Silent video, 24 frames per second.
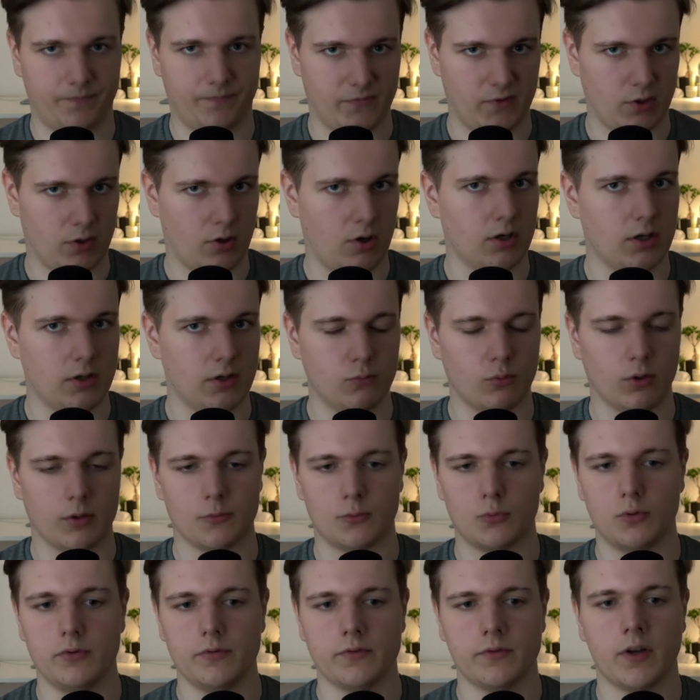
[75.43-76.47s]
all in one
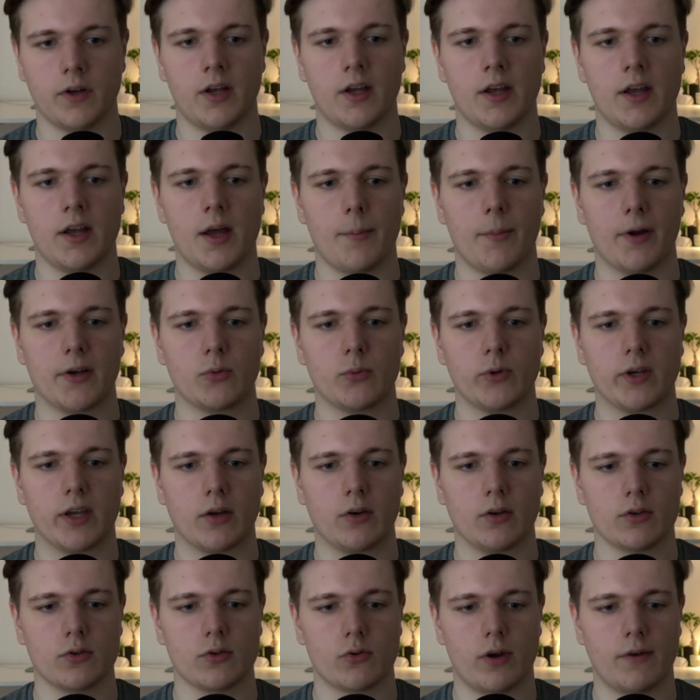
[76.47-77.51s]
move, but we cannot
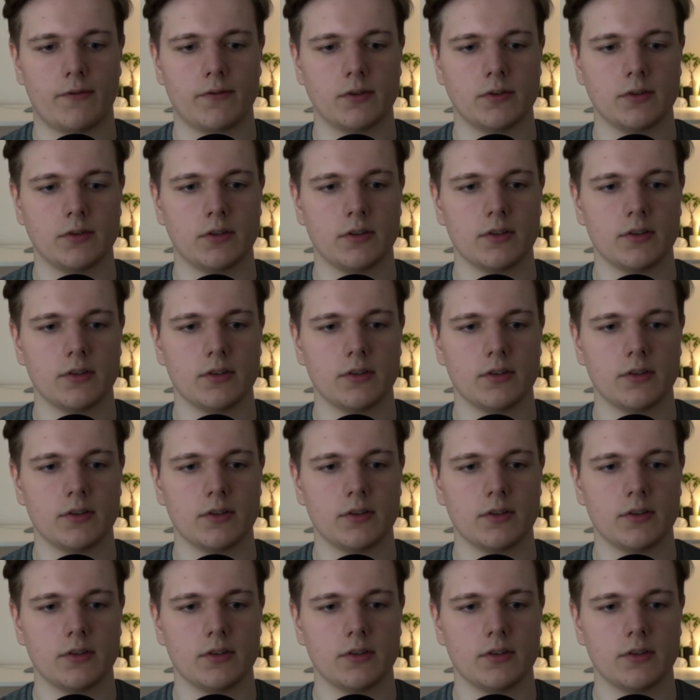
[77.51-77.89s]
travel